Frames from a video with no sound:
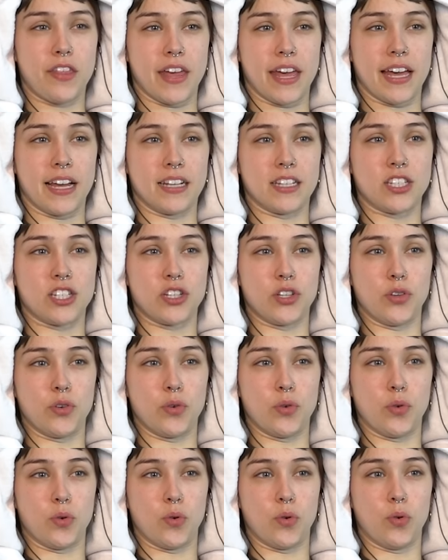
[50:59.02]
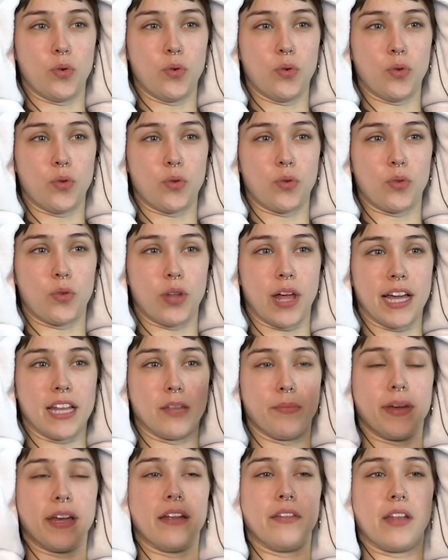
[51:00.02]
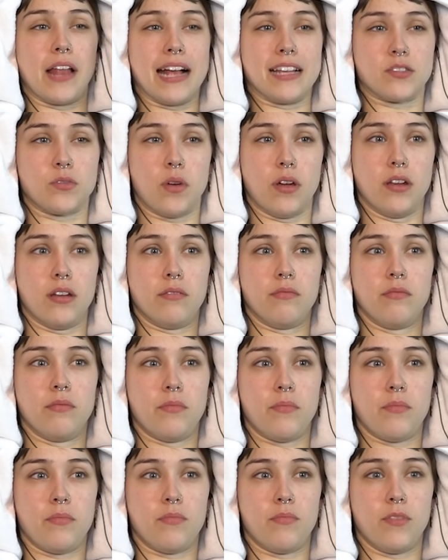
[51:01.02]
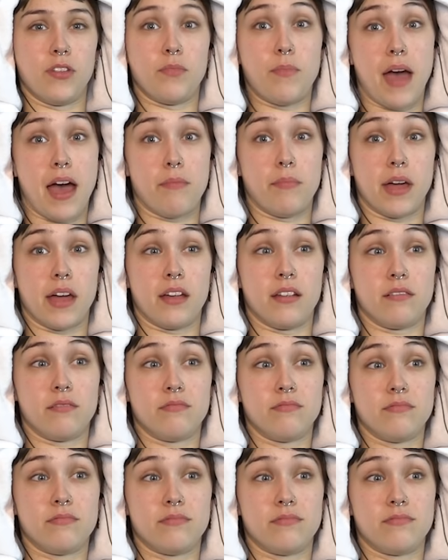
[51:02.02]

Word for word: thing to like in the beginning of the last one with Batman.